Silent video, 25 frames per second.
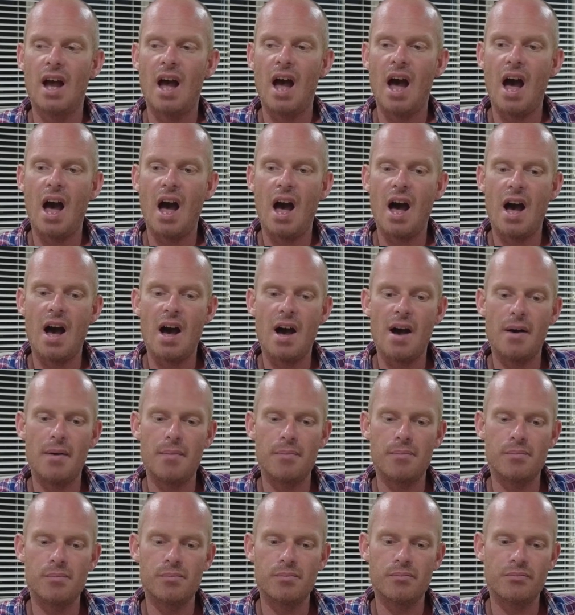
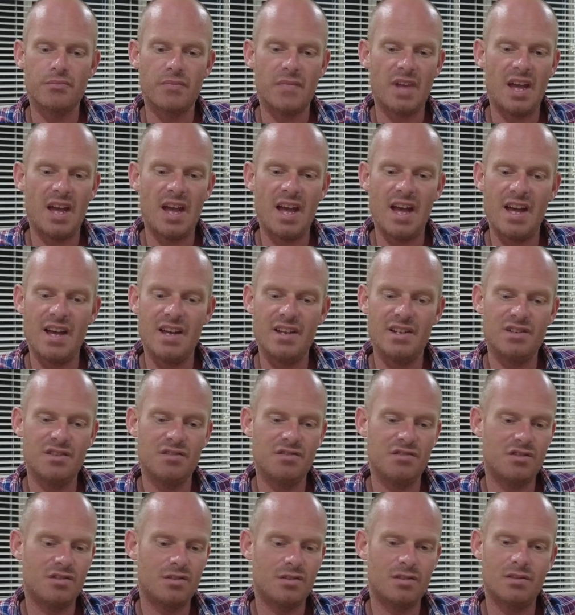
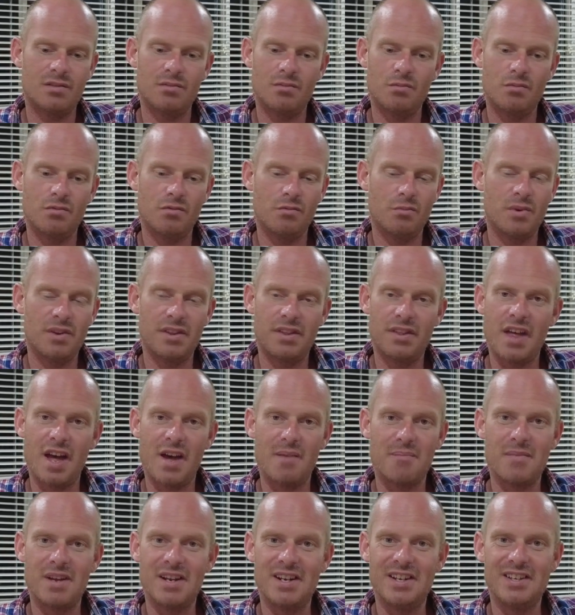and with
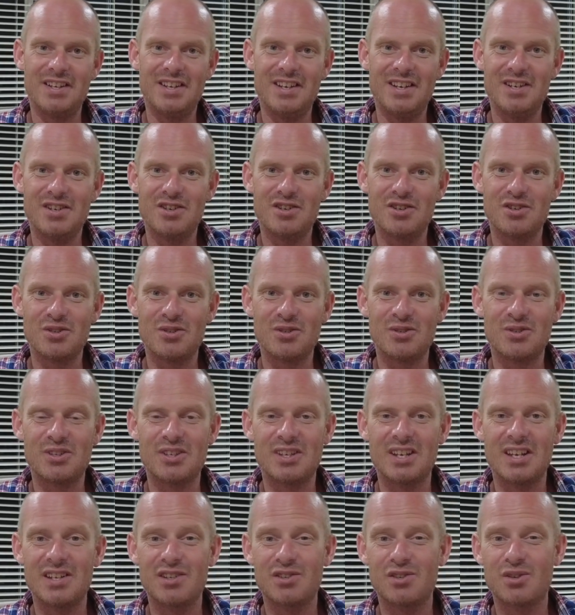that many issues.
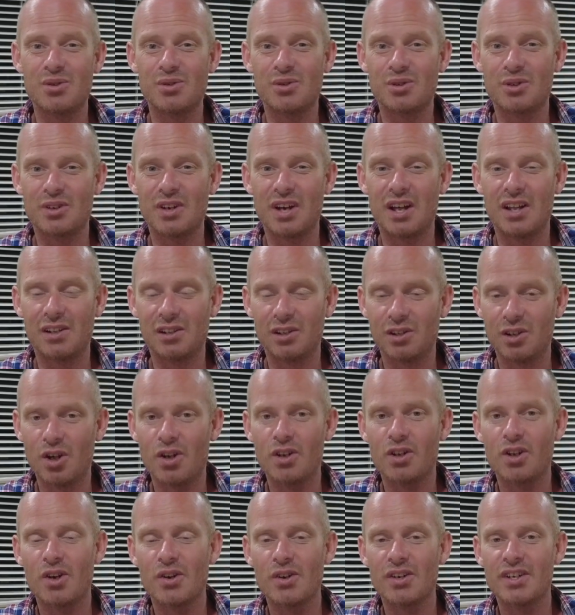It took a
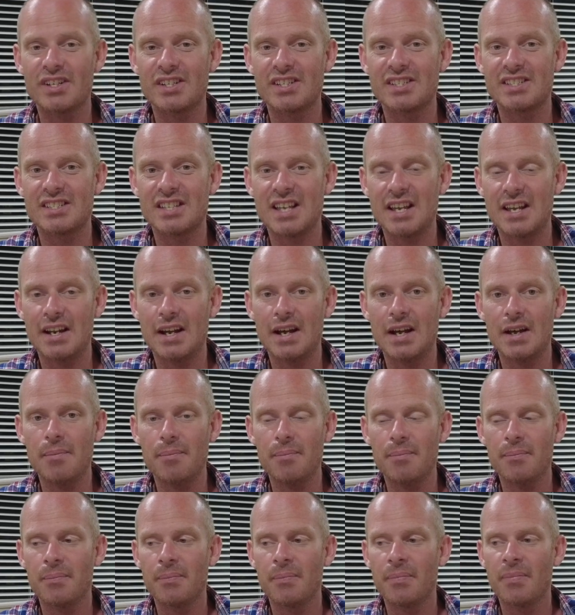lot longer to set
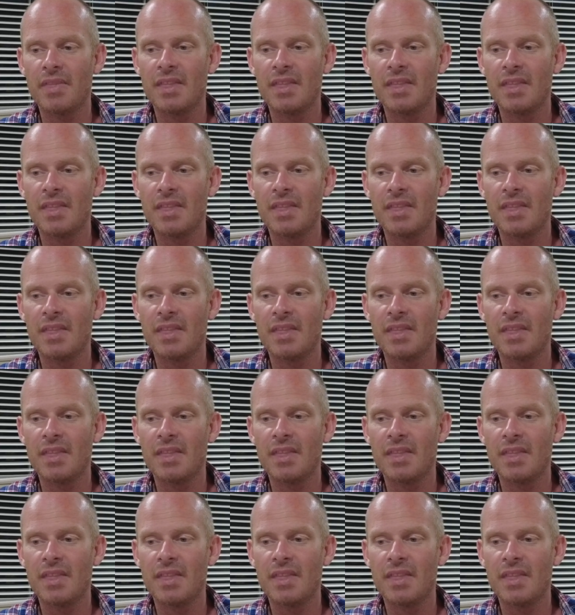up.